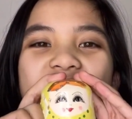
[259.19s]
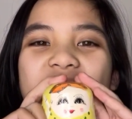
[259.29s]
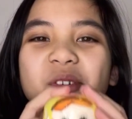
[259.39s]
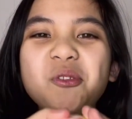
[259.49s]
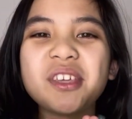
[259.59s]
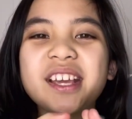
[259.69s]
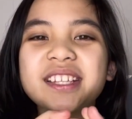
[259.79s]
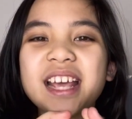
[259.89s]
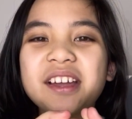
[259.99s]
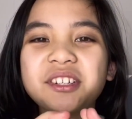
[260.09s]
I don't think
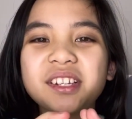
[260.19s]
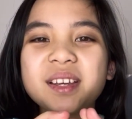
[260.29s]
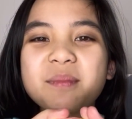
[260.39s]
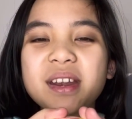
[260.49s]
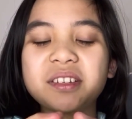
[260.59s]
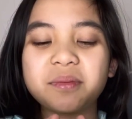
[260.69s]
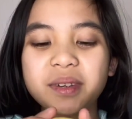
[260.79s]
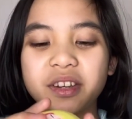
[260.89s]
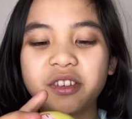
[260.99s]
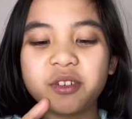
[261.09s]
it's actually meant to
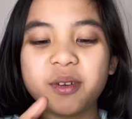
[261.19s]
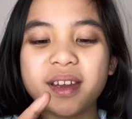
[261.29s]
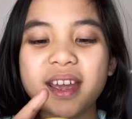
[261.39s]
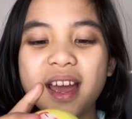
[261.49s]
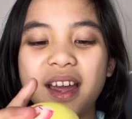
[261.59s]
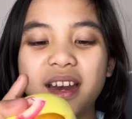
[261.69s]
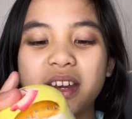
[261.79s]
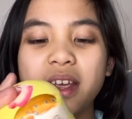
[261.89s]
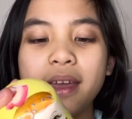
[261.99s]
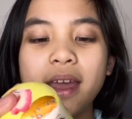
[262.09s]
be a toy,
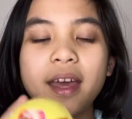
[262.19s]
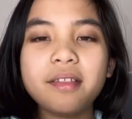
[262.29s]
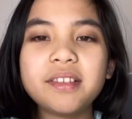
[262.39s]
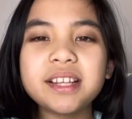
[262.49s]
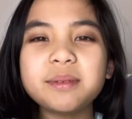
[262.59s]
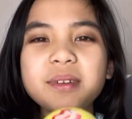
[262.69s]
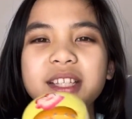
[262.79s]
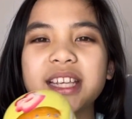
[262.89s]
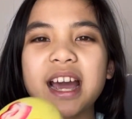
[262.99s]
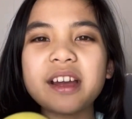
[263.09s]
and this
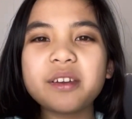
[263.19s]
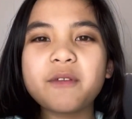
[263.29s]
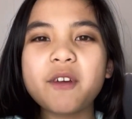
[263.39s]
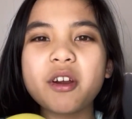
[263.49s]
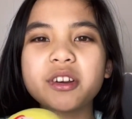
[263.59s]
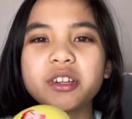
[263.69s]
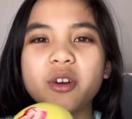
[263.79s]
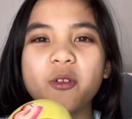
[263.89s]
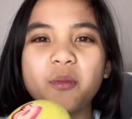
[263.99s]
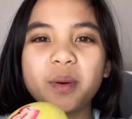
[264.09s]
one's kind of hard to
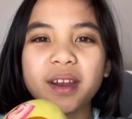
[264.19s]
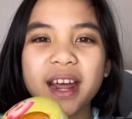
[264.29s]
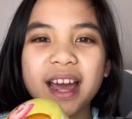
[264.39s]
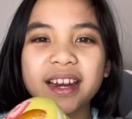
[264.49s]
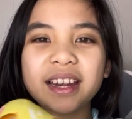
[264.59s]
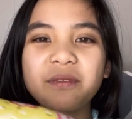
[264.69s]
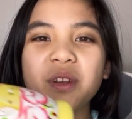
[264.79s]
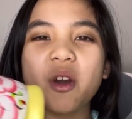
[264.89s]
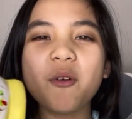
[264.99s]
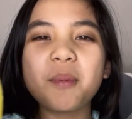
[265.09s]
open, and if
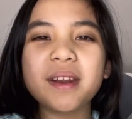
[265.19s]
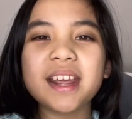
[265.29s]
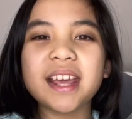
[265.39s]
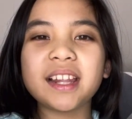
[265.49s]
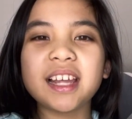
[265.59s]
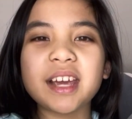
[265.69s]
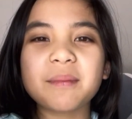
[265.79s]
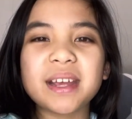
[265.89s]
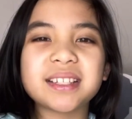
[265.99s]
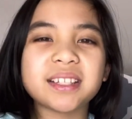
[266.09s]
you open it, it like
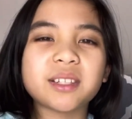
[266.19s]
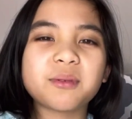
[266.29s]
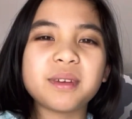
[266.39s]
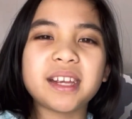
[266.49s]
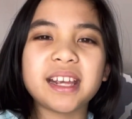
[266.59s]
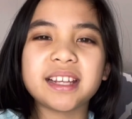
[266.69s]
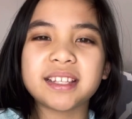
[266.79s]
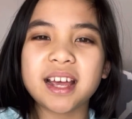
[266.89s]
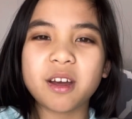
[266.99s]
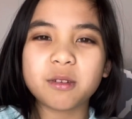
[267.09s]
makes a squeaking
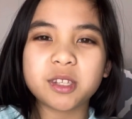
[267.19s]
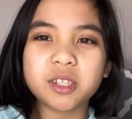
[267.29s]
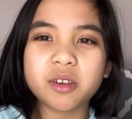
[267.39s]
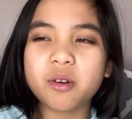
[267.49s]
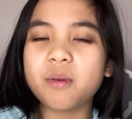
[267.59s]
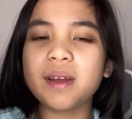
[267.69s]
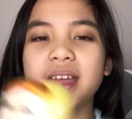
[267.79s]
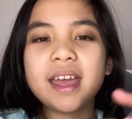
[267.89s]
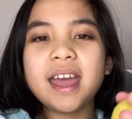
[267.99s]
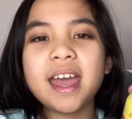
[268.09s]
sound, so
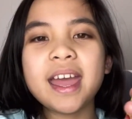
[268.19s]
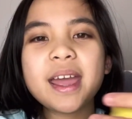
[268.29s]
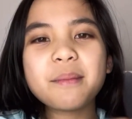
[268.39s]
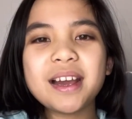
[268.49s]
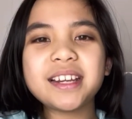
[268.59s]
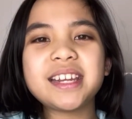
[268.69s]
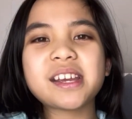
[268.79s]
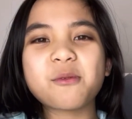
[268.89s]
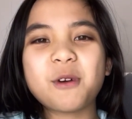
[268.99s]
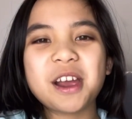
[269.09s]
it might
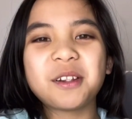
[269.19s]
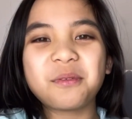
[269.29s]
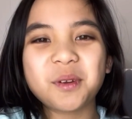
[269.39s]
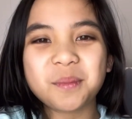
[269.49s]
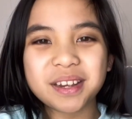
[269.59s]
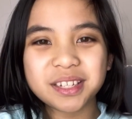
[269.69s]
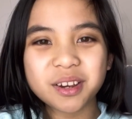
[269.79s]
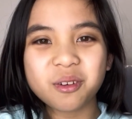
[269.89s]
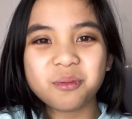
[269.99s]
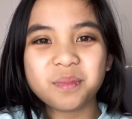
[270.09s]
take a while for me to
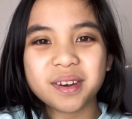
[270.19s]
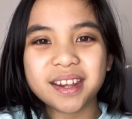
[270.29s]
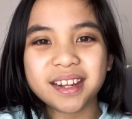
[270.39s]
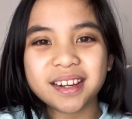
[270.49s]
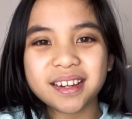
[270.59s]
open it.